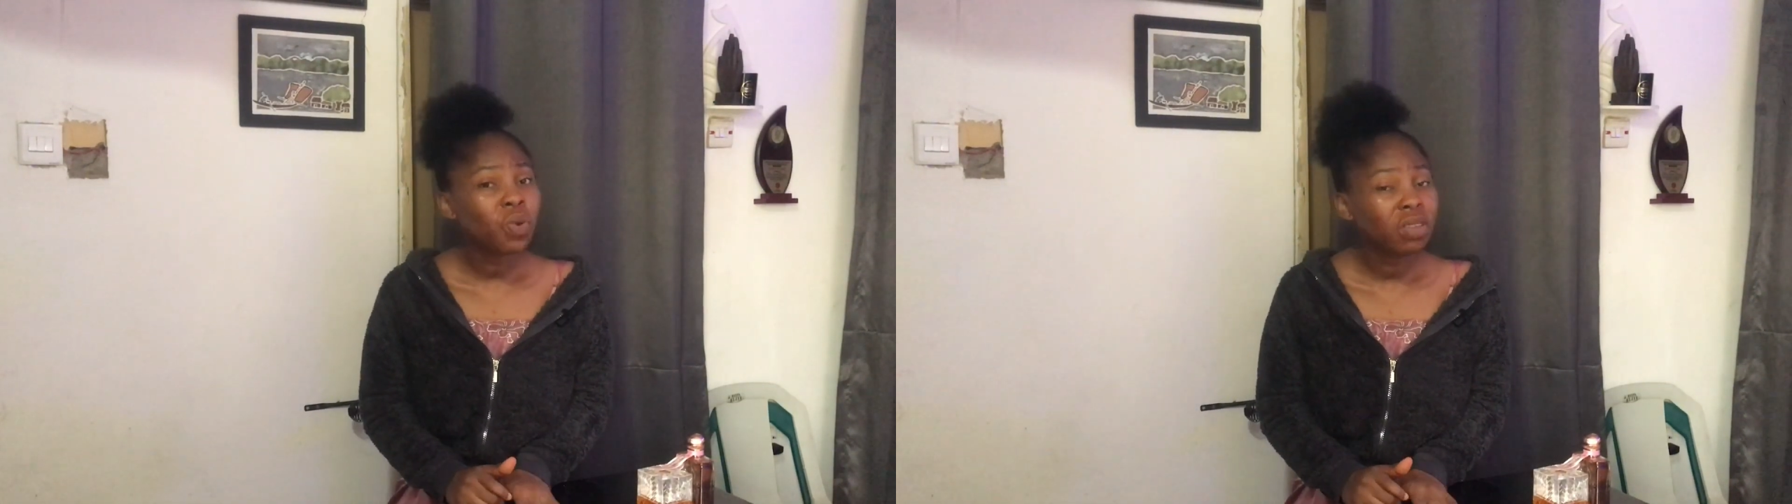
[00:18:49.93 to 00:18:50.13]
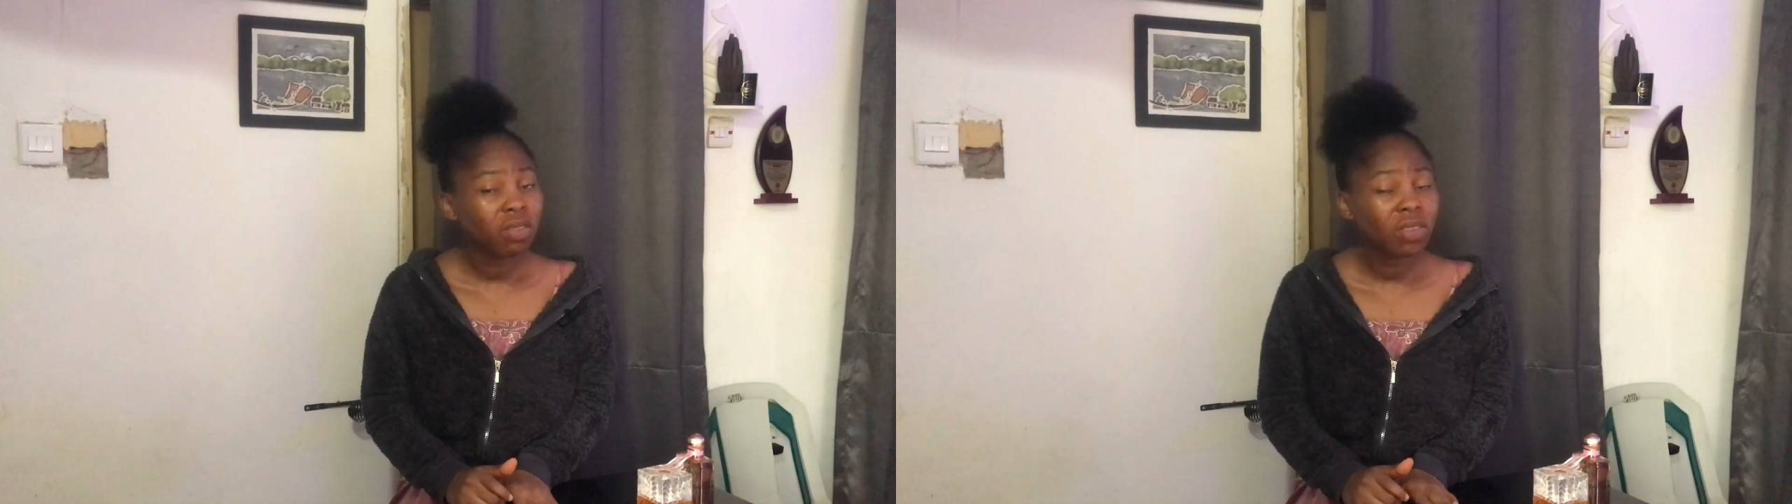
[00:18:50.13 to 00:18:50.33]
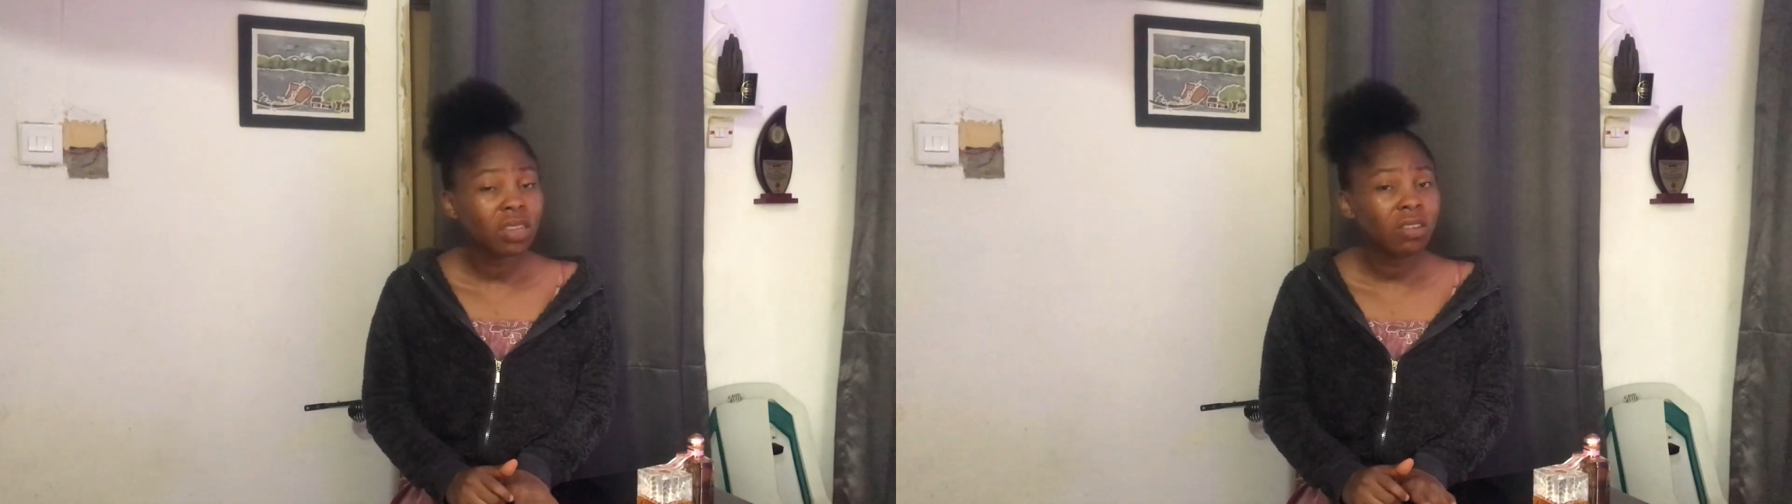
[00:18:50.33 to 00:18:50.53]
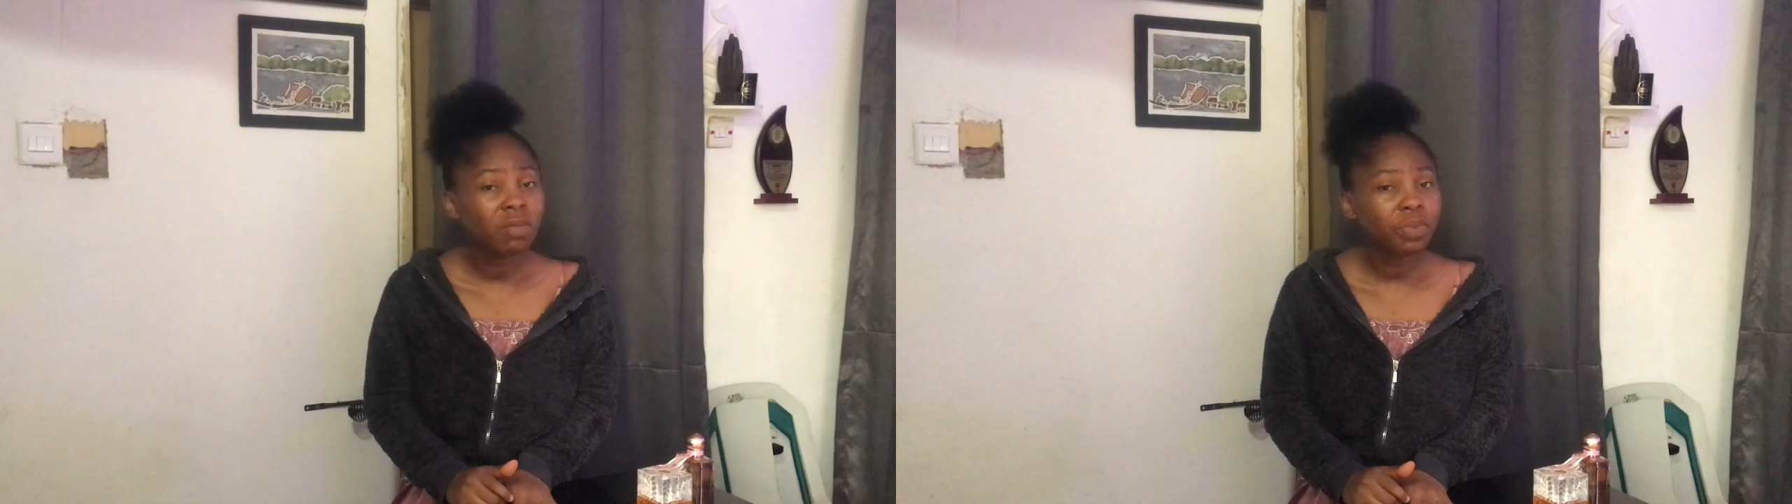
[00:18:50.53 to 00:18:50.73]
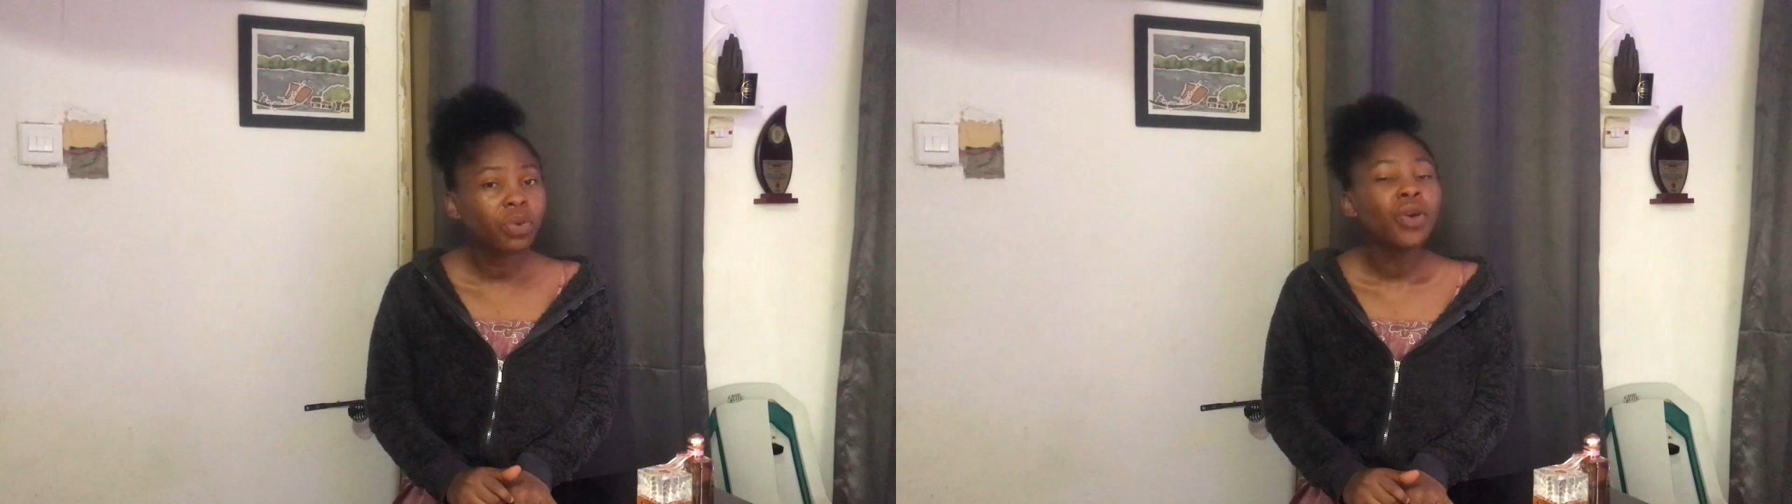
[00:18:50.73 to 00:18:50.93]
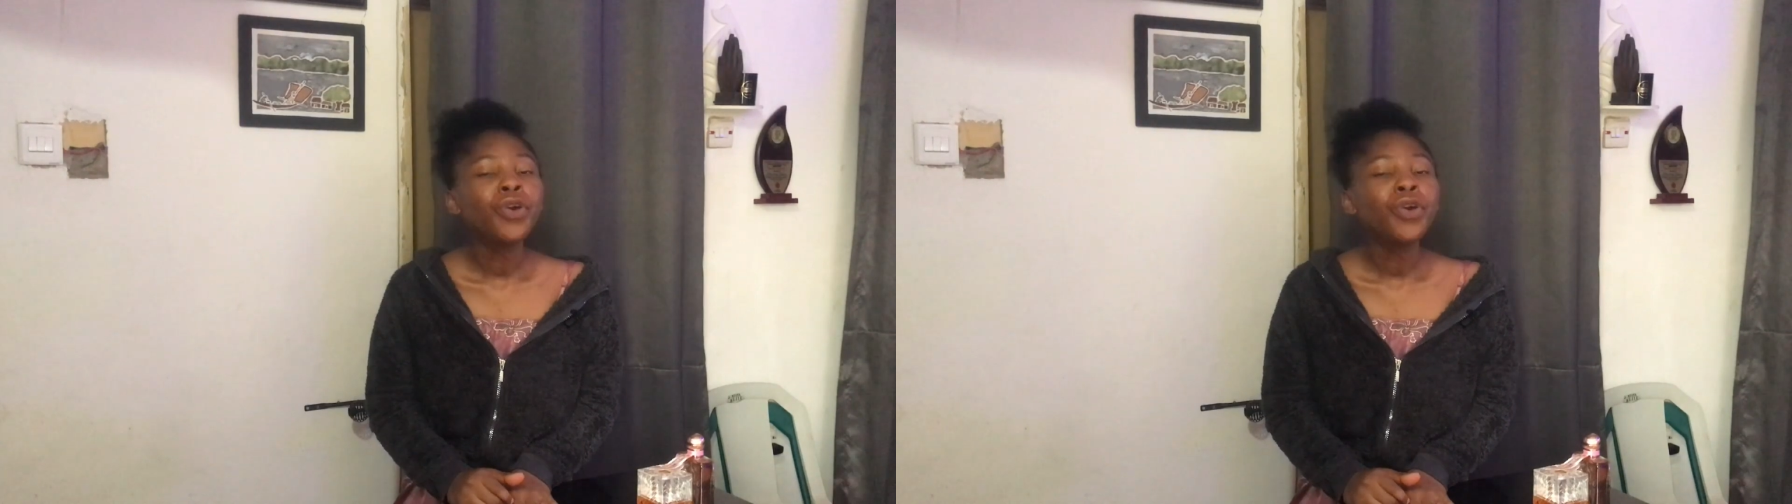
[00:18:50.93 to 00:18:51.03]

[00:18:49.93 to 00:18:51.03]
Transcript: what is in this book,